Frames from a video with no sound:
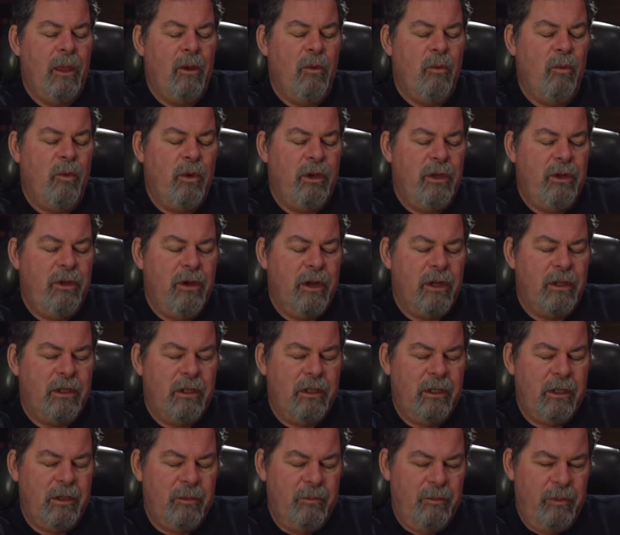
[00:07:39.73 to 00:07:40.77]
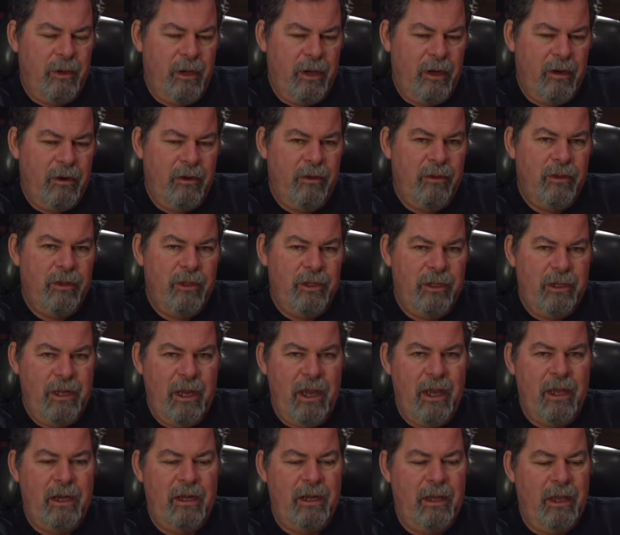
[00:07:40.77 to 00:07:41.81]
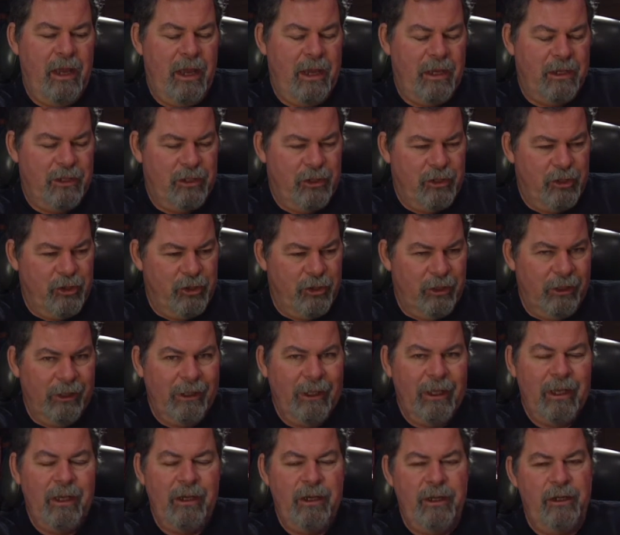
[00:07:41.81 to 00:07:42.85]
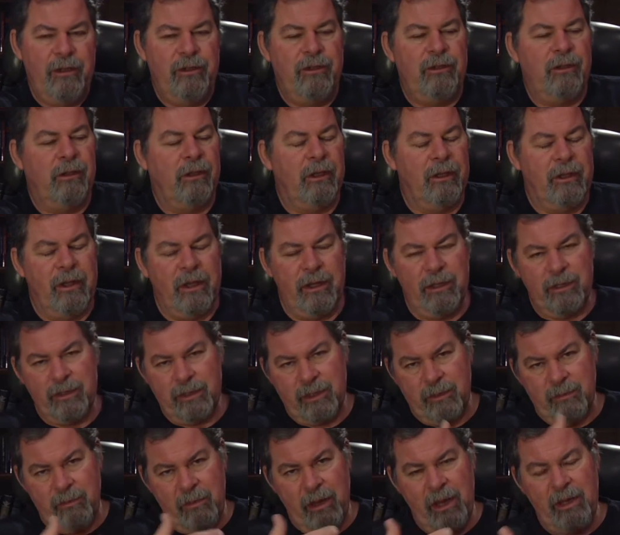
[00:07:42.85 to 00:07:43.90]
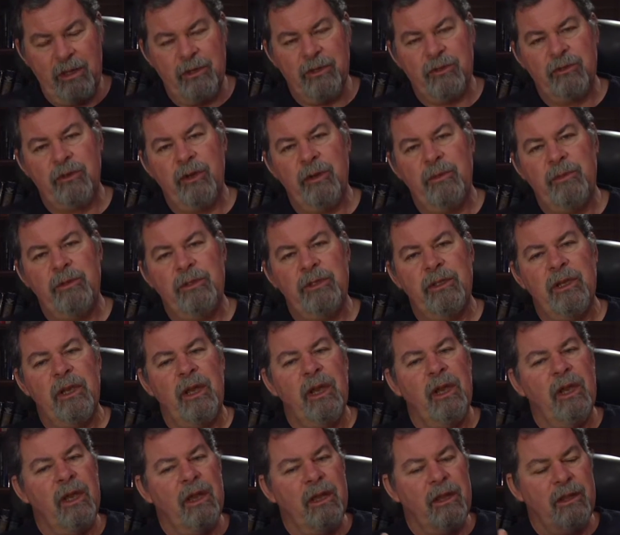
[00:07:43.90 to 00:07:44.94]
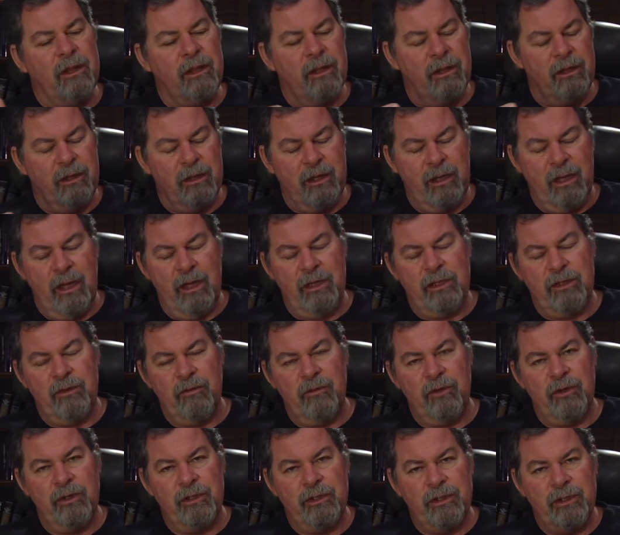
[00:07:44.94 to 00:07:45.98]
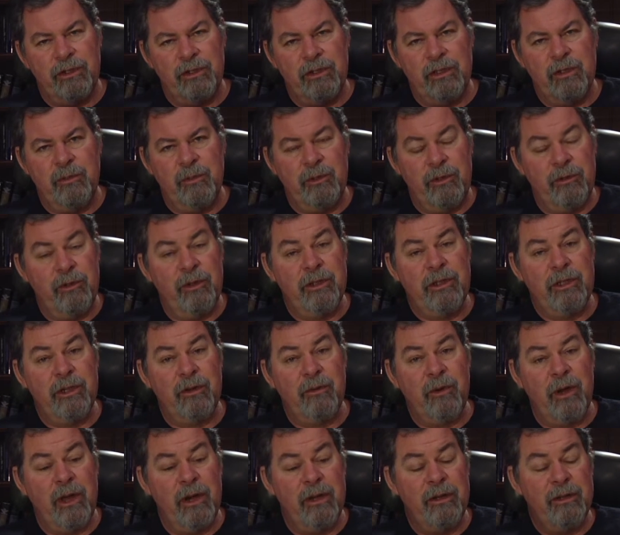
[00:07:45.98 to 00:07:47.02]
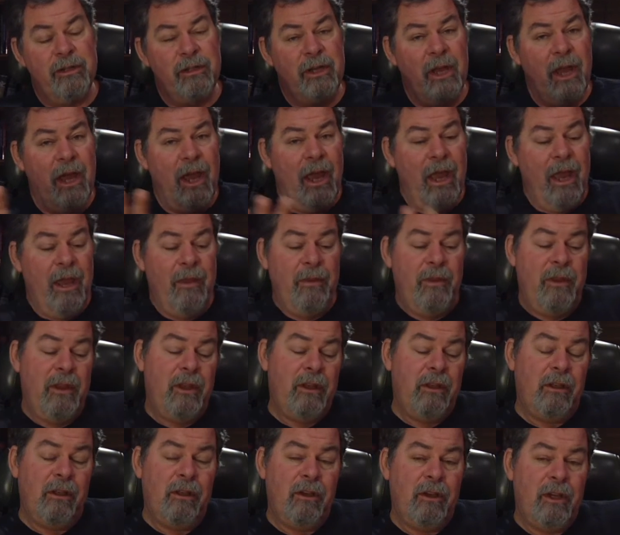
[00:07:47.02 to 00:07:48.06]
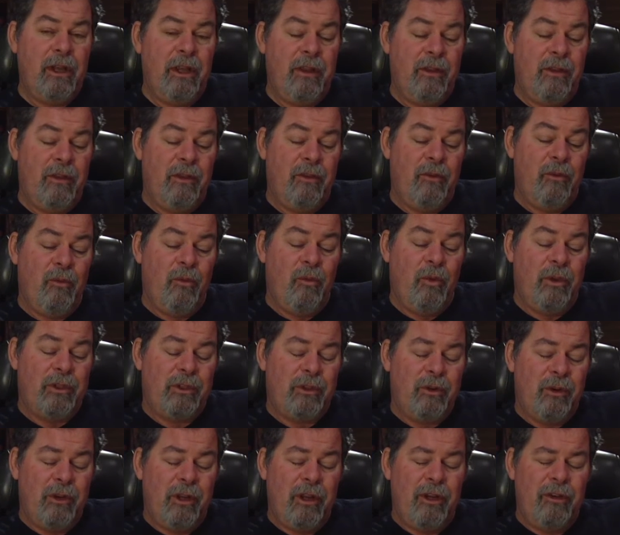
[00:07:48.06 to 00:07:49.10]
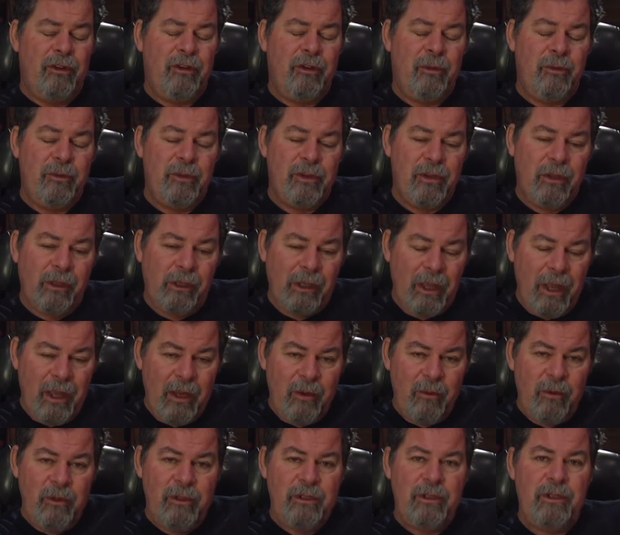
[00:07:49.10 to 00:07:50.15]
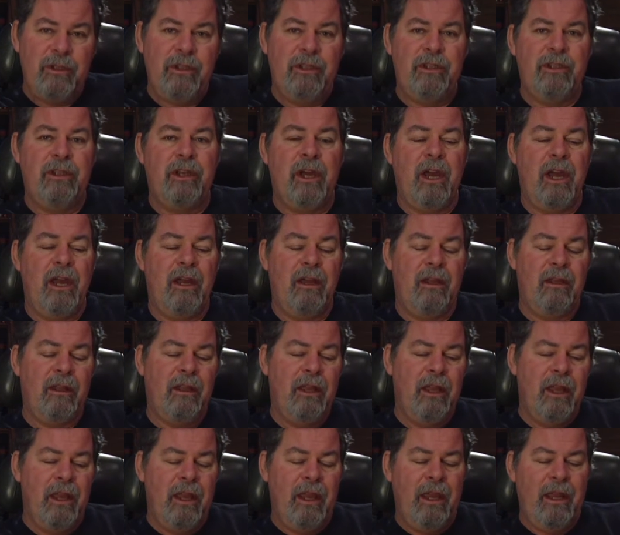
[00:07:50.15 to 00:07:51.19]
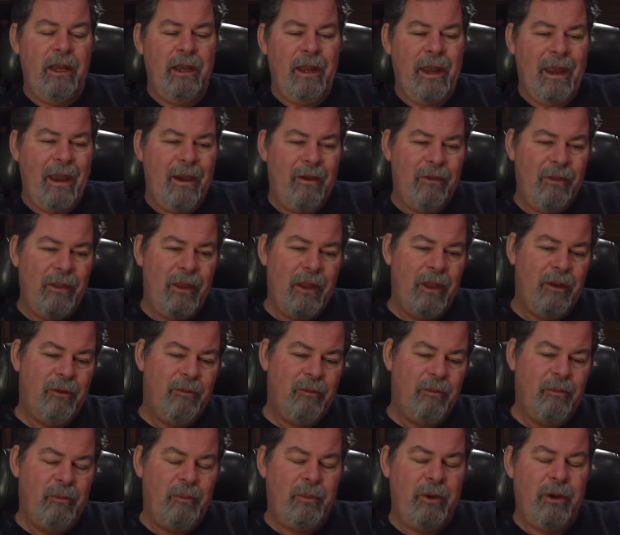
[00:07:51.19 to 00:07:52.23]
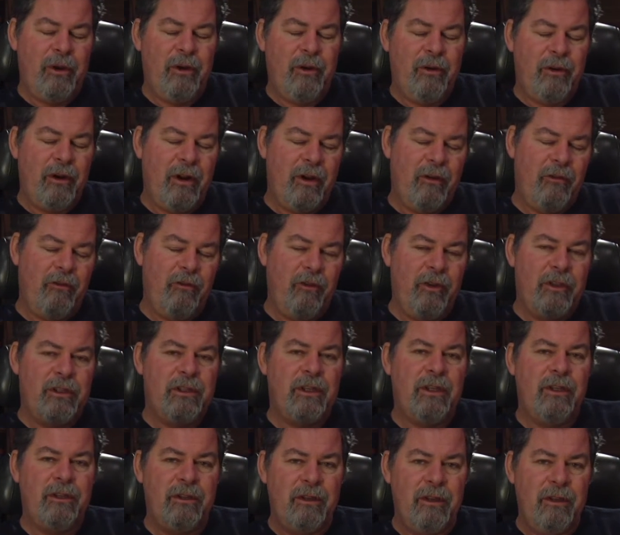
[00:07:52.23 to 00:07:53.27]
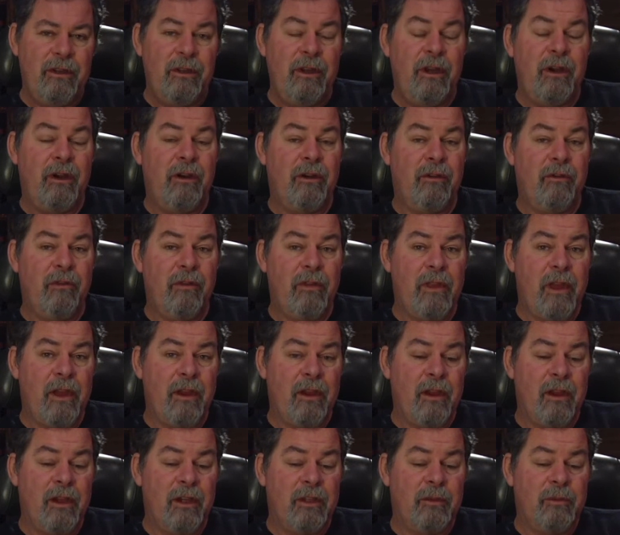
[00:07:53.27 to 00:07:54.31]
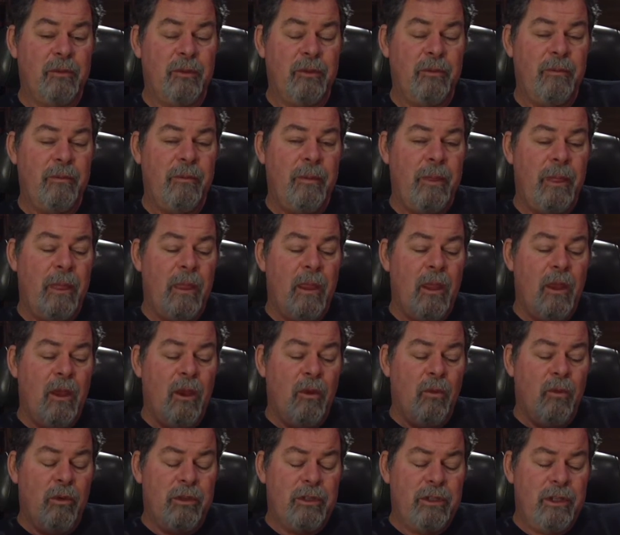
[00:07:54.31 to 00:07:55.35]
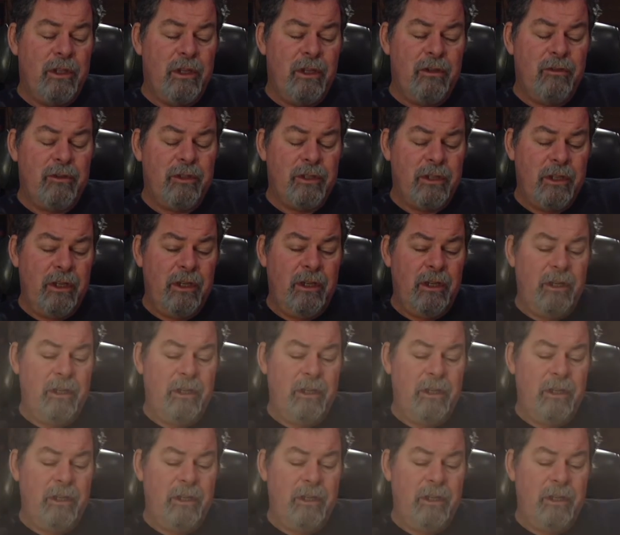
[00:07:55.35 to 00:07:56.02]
When you actually compare the data externally and internally, that is the manuscripts, the, the ancient versions, the patristic writers, and then look at what's going on in terms of the language and the style and how that paragraph fits into the narrative of that gospel. What's interesting